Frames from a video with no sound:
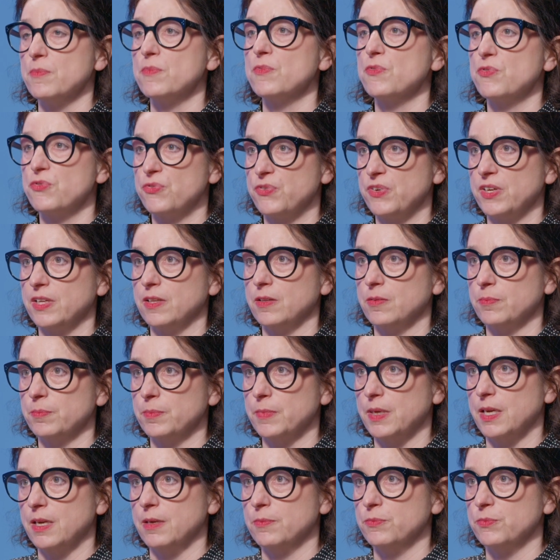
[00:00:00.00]

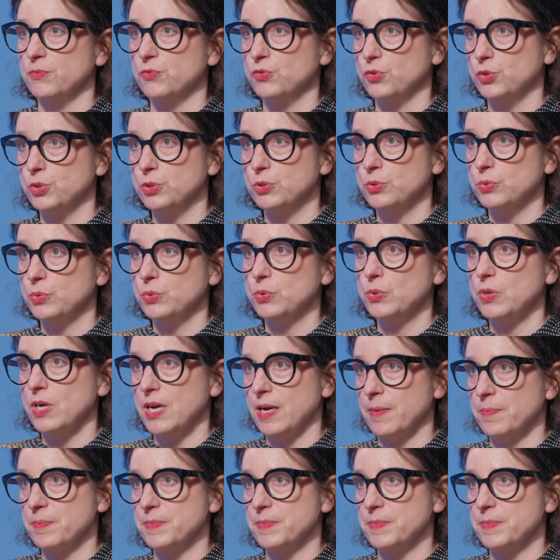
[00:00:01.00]
film voodoo